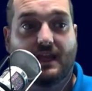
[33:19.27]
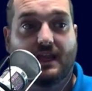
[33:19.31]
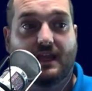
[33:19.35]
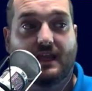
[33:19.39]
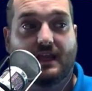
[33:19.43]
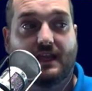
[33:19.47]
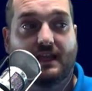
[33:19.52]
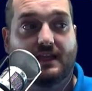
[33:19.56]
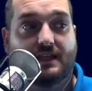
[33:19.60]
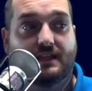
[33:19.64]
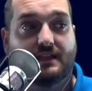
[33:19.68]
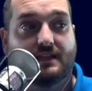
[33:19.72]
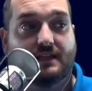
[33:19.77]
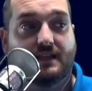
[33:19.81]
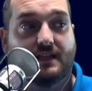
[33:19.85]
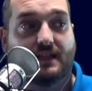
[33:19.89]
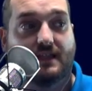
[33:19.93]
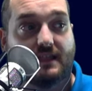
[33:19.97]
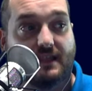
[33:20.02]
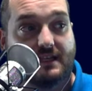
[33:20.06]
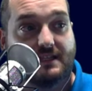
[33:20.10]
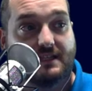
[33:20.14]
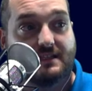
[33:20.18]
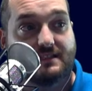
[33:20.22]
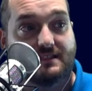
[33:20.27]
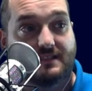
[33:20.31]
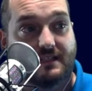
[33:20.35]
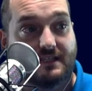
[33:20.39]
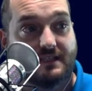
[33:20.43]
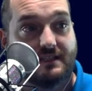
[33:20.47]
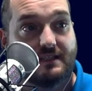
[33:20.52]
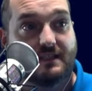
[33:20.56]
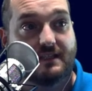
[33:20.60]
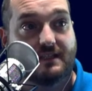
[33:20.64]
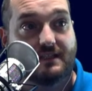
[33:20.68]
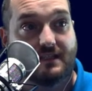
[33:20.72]
and uh, they
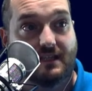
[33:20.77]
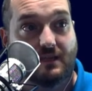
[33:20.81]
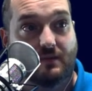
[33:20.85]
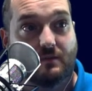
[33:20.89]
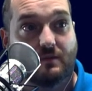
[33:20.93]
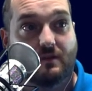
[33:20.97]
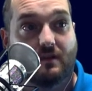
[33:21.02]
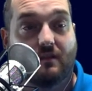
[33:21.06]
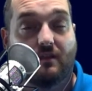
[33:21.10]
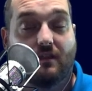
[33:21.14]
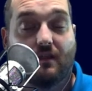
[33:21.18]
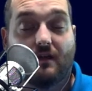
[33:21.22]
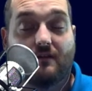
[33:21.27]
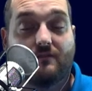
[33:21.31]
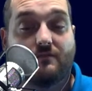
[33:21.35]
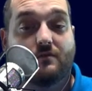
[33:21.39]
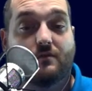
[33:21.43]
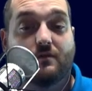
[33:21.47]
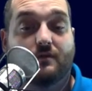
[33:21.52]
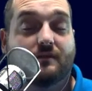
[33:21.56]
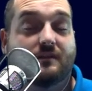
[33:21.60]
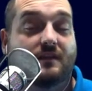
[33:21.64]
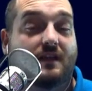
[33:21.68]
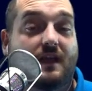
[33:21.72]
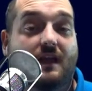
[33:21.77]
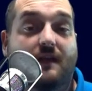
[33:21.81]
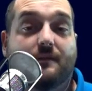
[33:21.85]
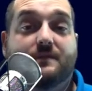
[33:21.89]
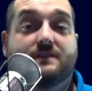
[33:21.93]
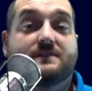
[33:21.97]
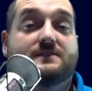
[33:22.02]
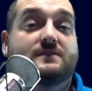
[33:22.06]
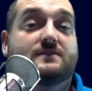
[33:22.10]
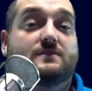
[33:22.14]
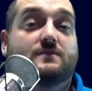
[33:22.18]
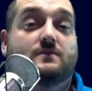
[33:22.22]
said that they would love for it to
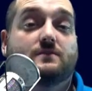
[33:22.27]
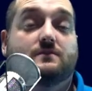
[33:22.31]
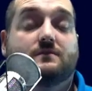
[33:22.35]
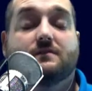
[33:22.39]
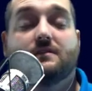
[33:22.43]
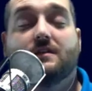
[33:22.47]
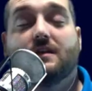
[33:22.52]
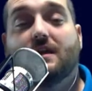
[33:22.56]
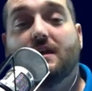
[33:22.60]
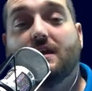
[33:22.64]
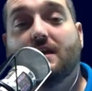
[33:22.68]
happen soon,